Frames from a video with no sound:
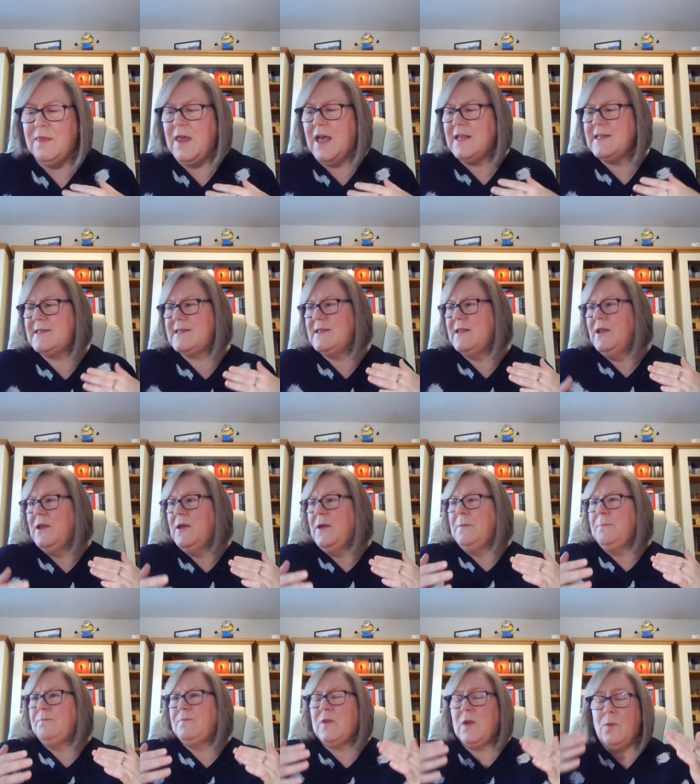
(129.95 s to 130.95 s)
That's
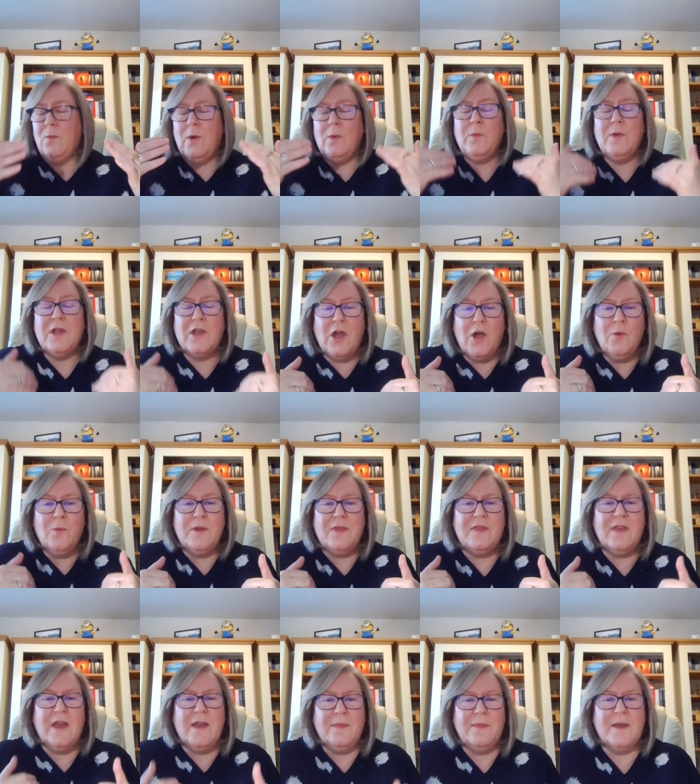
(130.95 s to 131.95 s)
when we go
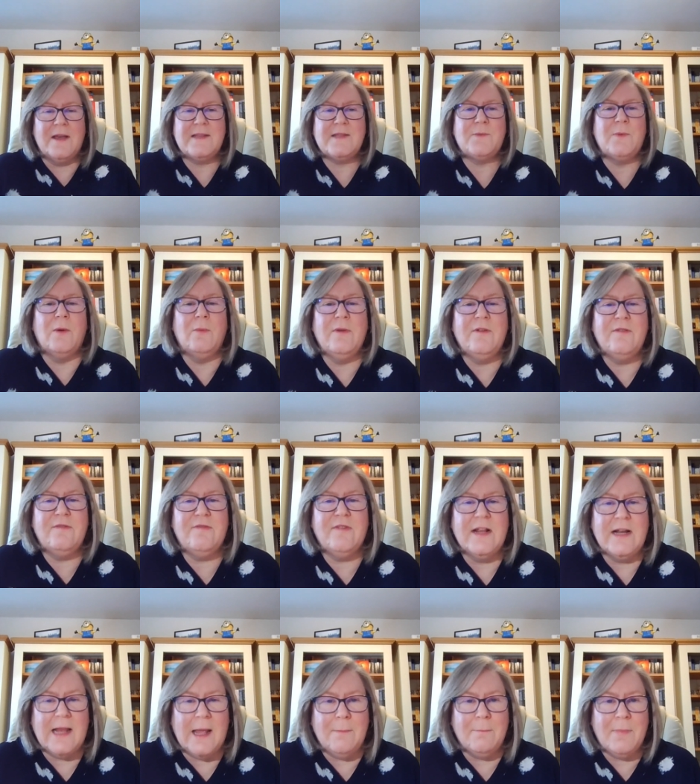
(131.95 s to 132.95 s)
within, that's where we
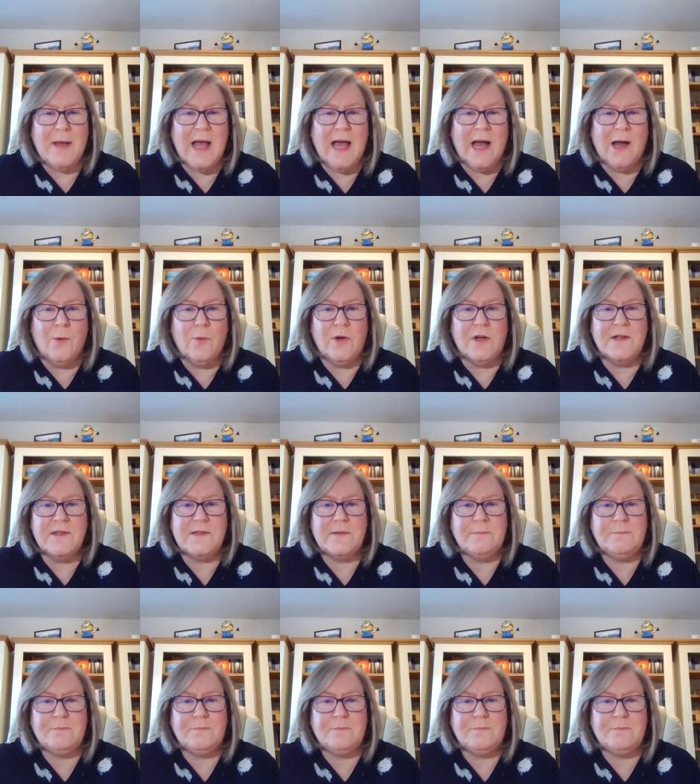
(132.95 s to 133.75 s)
feel empowered.